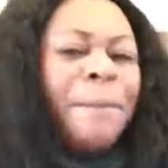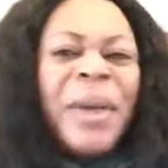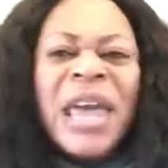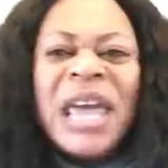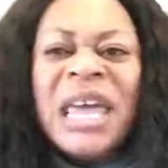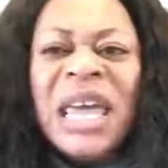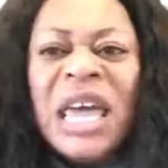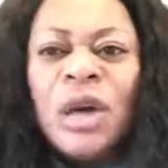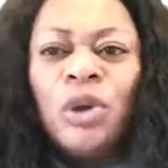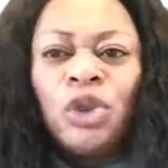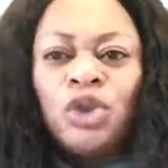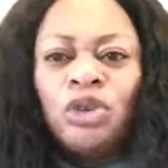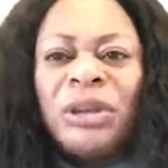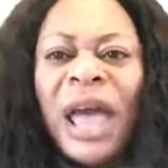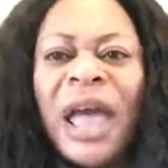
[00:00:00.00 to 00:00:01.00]
be
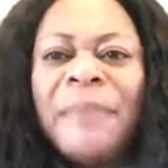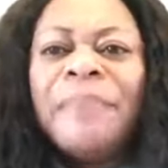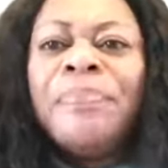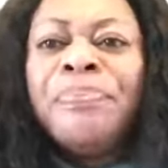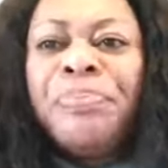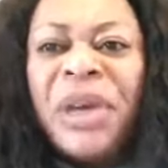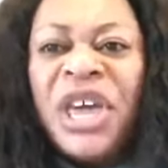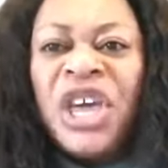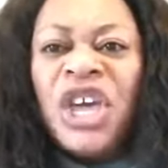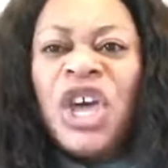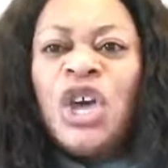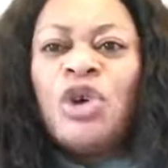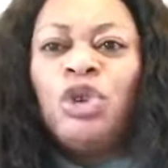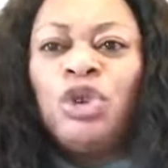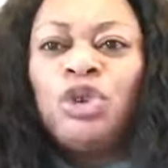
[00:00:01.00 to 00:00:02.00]
healed today, be
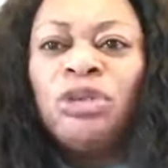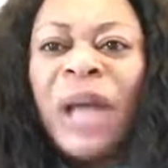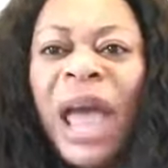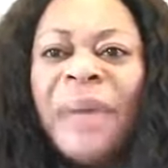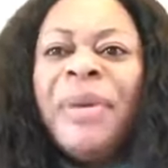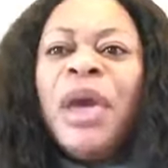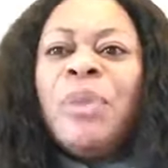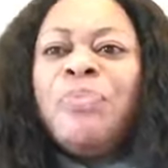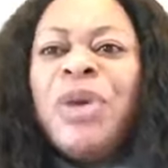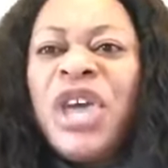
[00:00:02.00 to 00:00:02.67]
healed today,